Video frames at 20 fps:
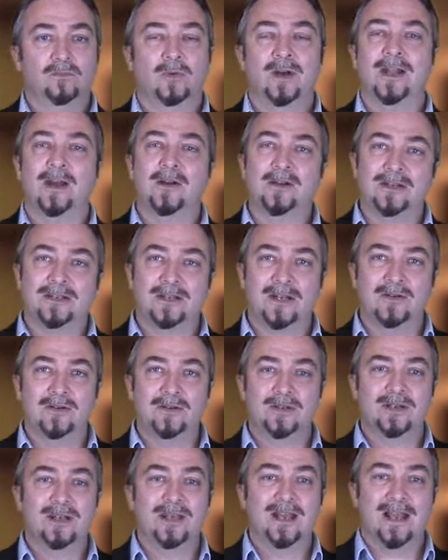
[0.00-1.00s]
Without a
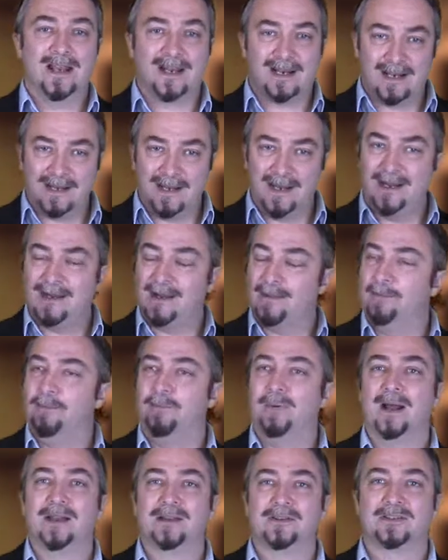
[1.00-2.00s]
doubt, a clean and
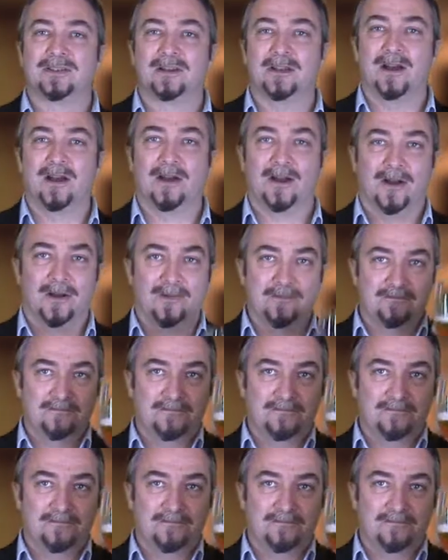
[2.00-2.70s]
balanced lager.